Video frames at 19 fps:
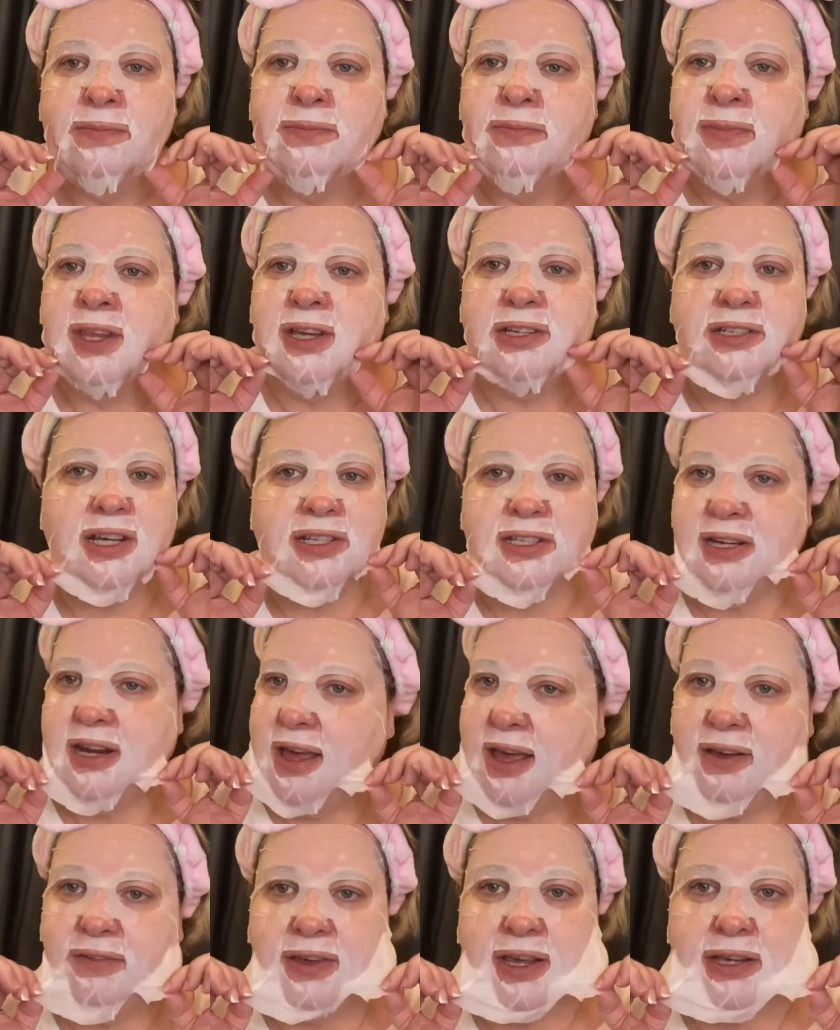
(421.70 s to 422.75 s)
It doesn't
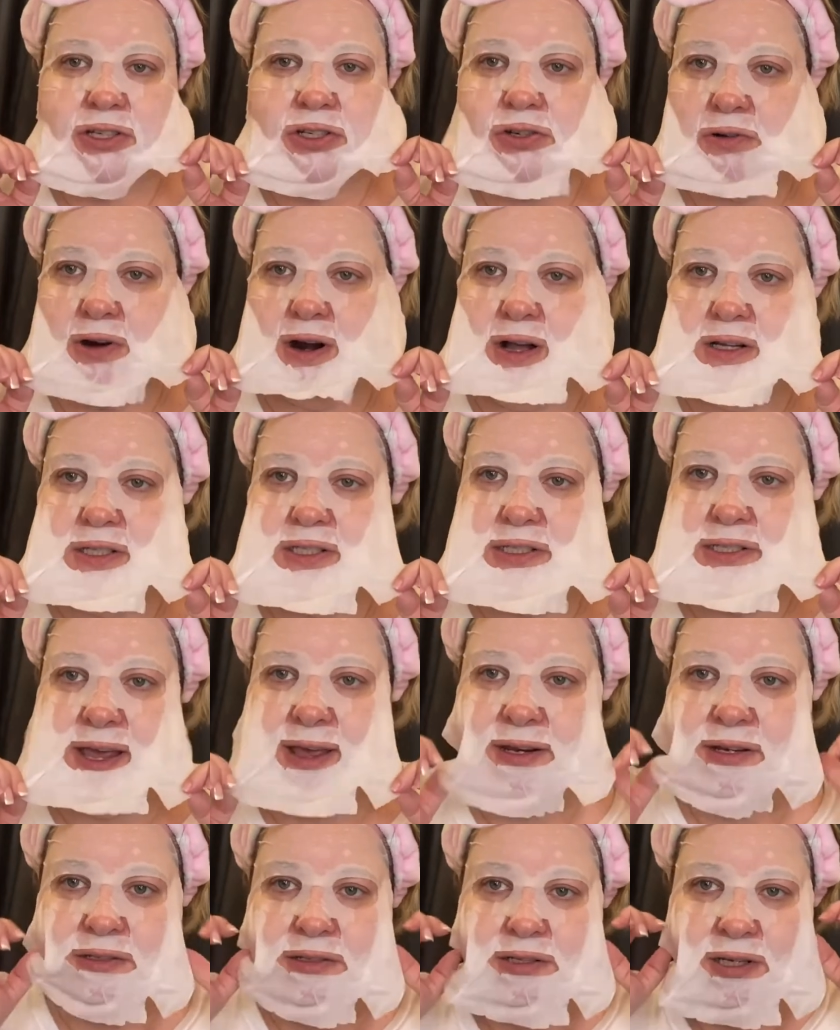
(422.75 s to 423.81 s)
have a strong
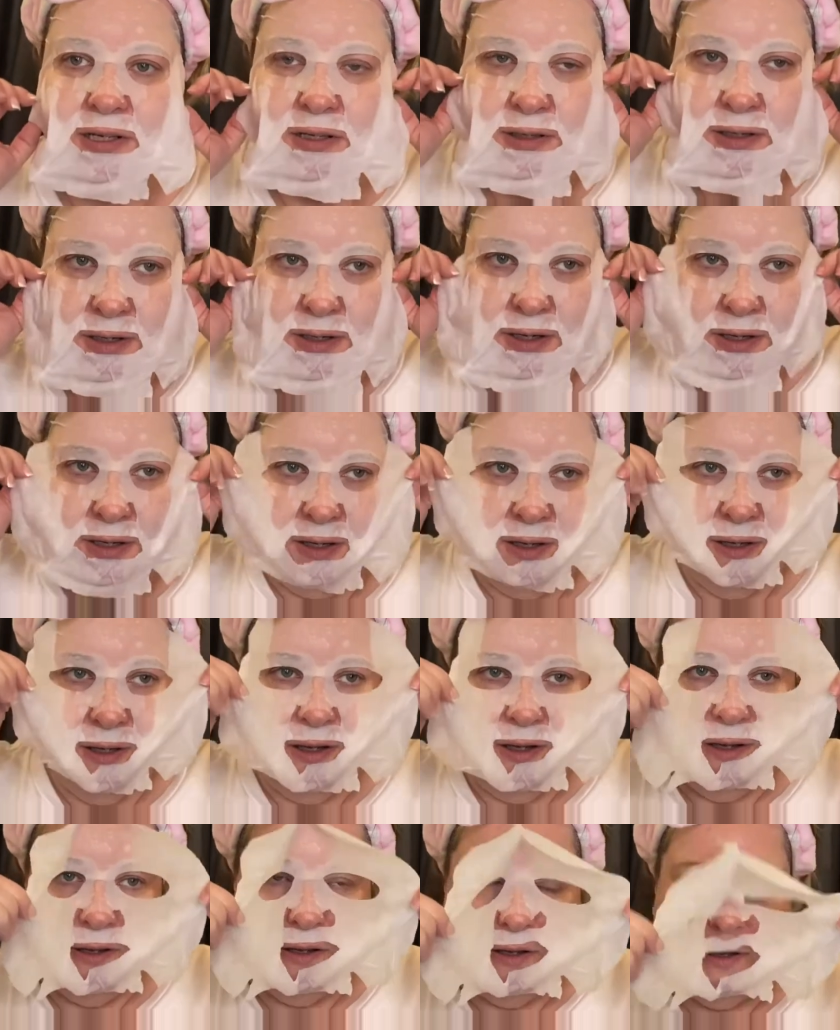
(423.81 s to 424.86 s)
scent.
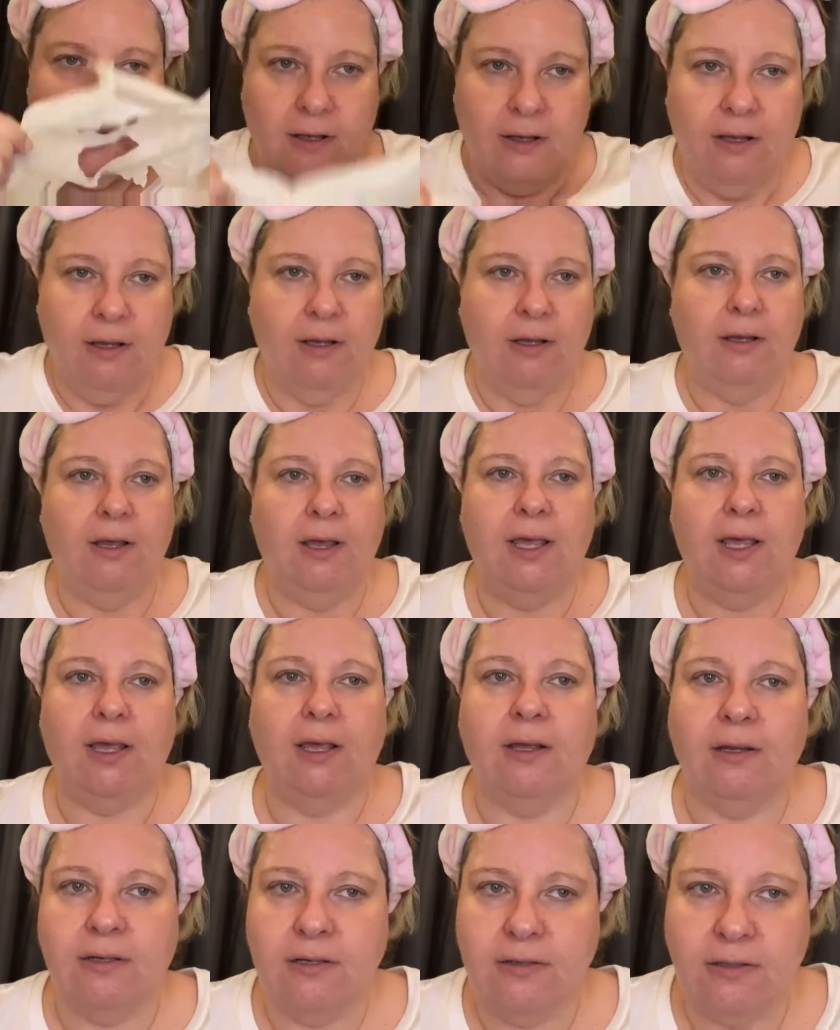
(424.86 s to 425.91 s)

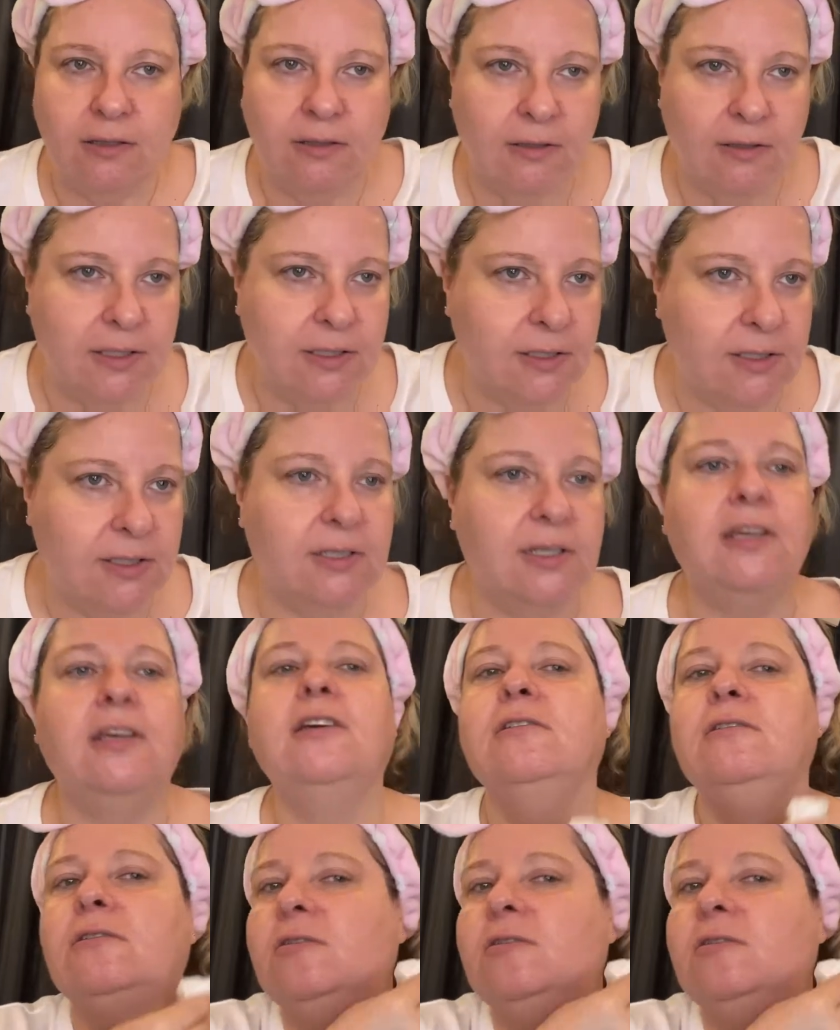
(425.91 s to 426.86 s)
And let's see